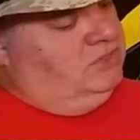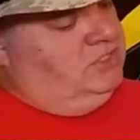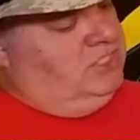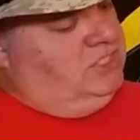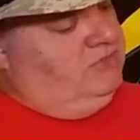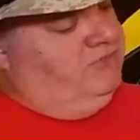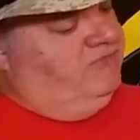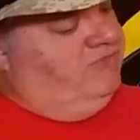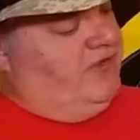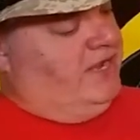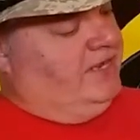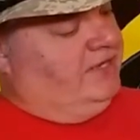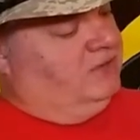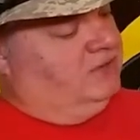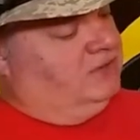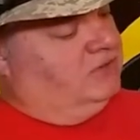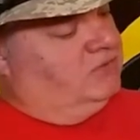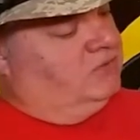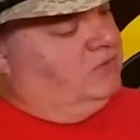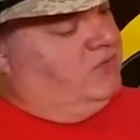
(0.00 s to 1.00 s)
the
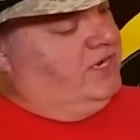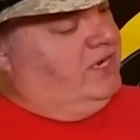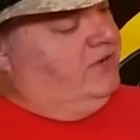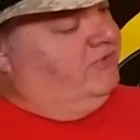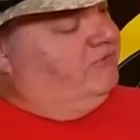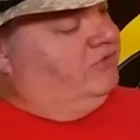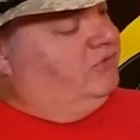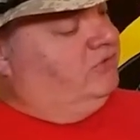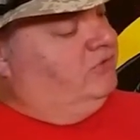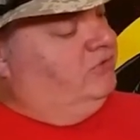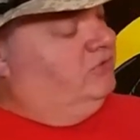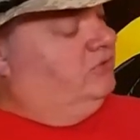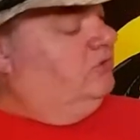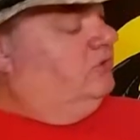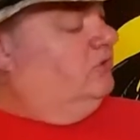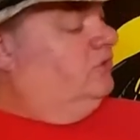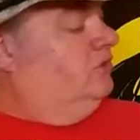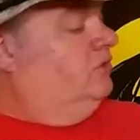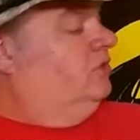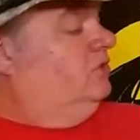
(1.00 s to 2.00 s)
vinyl or whatever
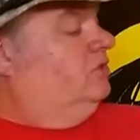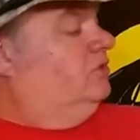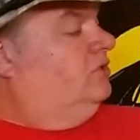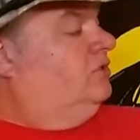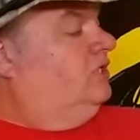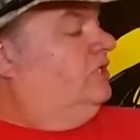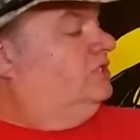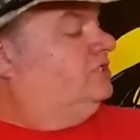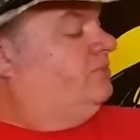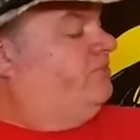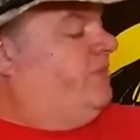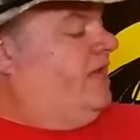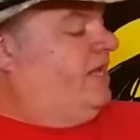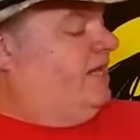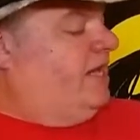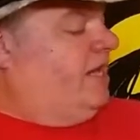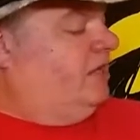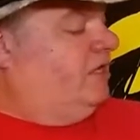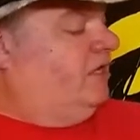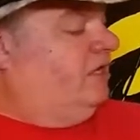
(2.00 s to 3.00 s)
it's
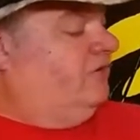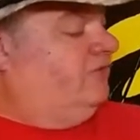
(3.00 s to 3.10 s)
made out